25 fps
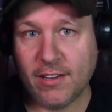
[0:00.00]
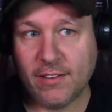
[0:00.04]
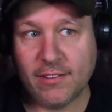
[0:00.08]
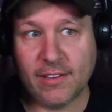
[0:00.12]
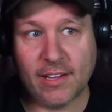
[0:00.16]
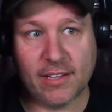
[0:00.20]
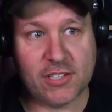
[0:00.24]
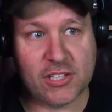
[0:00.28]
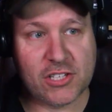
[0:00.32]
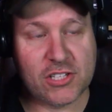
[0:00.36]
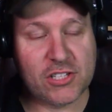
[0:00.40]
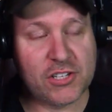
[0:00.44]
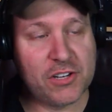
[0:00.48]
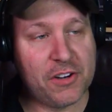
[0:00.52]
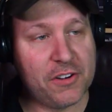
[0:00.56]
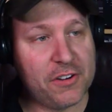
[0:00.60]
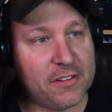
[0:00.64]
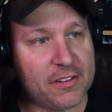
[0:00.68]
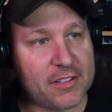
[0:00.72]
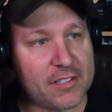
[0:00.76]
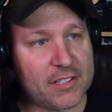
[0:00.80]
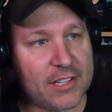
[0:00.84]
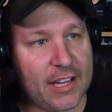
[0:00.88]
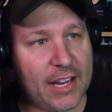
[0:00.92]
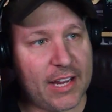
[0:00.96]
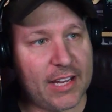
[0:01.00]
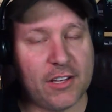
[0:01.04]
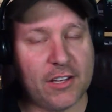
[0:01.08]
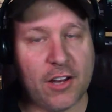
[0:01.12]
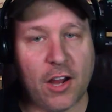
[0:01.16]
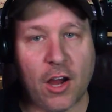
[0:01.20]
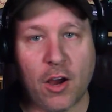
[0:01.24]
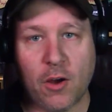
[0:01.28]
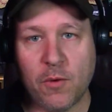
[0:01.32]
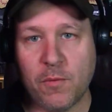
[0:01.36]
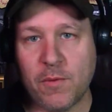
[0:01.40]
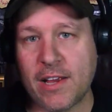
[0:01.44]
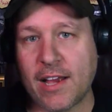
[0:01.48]
that the studio was like,
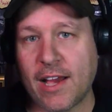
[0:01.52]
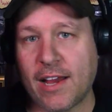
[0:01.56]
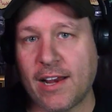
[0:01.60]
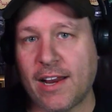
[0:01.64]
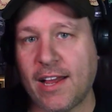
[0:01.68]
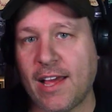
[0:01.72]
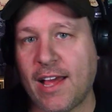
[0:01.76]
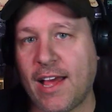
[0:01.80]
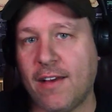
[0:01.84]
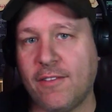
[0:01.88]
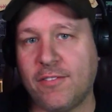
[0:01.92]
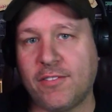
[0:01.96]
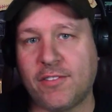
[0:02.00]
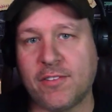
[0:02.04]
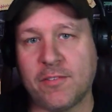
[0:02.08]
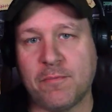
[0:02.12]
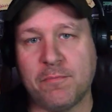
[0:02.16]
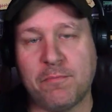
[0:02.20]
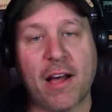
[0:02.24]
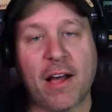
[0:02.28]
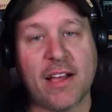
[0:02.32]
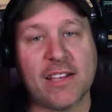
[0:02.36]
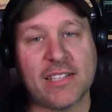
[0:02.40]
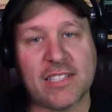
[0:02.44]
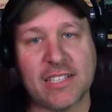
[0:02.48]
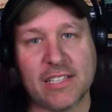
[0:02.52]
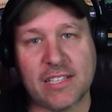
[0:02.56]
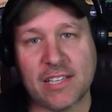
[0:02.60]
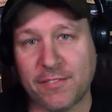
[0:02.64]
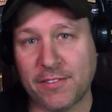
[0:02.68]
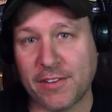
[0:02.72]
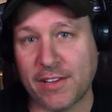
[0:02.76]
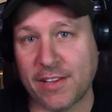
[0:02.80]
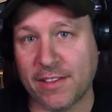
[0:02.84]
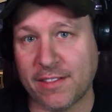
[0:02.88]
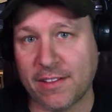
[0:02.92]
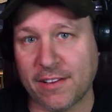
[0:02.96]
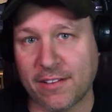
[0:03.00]
no, we gotta have some
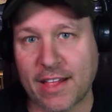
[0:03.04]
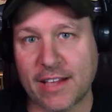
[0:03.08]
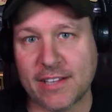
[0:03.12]
positivity in there.